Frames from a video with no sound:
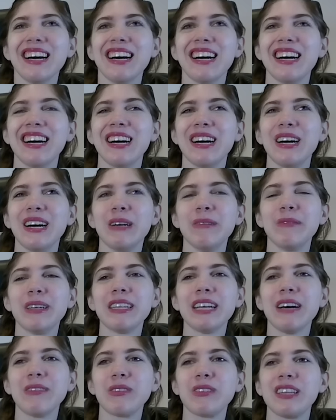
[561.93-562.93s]

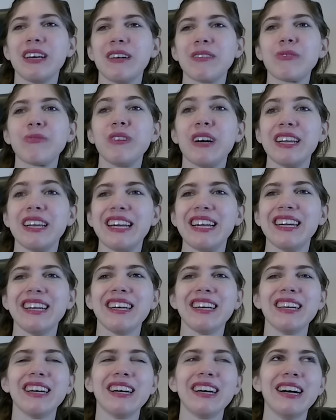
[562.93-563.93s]
But that was funny.
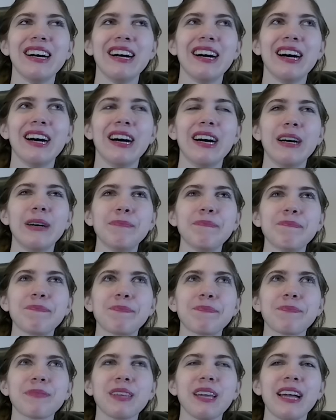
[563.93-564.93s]

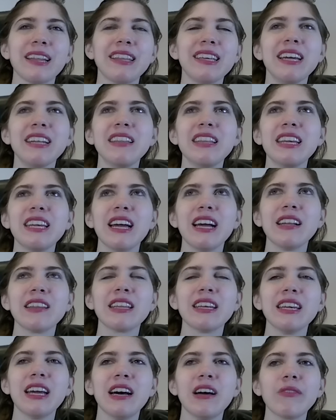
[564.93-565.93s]
At the end,
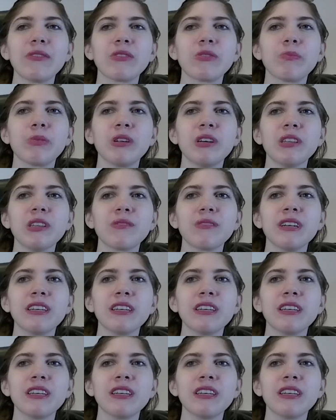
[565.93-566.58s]
the elves put on the